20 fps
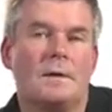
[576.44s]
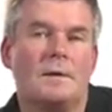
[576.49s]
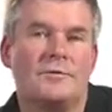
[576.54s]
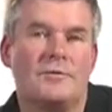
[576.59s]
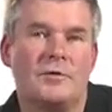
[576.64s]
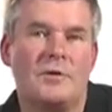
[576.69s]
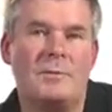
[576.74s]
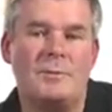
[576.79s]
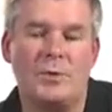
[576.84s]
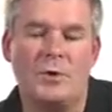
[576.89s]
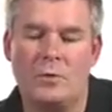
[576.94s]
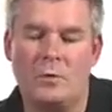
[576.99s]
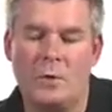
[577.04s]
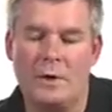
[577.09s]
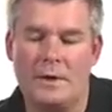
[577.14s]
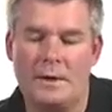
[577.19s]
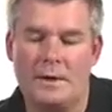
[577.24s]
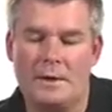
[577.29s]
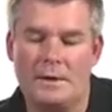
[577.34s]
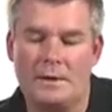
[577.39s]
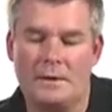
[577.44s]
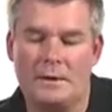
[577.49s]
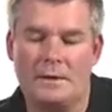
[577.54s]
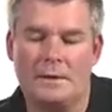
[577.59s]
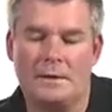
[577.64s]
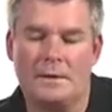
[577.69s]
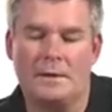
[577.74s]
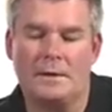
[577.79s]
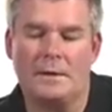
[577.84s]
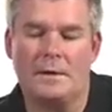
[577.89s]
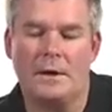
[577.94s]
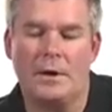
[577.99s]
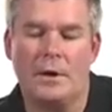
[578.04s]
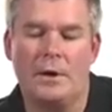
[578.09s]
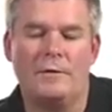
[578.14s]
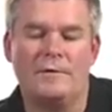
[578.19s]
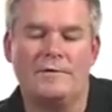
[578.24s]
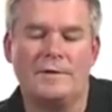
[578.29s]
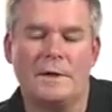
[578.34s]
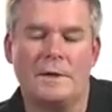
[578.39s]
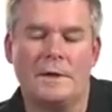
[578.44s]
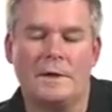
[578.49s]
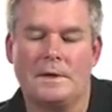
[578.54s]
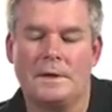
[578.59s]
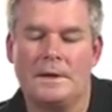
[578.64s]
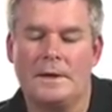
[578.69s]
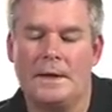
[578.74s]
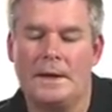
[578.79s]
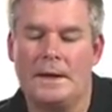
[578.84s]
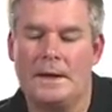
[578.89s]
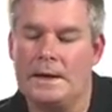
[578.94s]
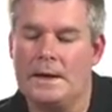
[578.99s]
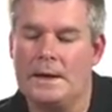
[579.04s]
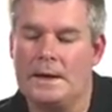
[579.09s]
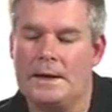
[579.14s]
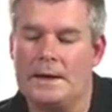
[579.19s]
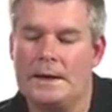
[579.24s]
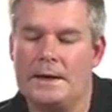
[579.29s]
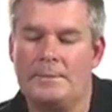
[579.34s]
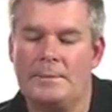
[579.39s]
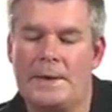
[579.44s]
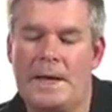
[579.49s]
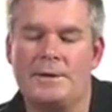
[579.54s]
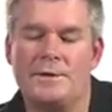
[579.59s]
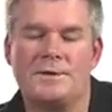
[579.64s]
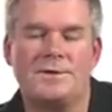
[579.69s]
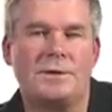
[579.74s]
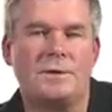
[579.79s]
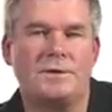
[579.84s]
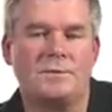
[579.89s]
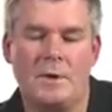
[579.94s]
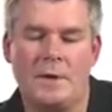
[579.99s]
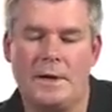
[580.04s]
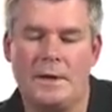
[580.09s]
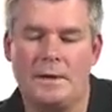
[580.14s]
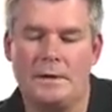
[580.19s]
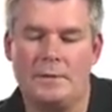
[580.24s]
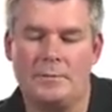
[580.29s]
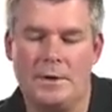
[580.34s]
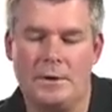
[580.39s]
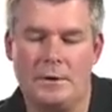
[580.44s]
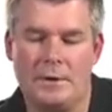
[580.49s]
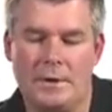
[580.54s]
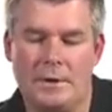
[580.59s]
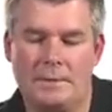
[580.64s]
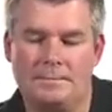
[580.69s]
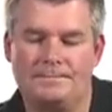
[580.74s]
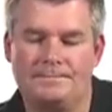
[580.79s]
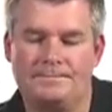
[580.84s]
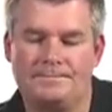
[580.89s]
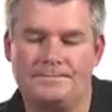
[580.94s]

3 per week over about a 6-week period.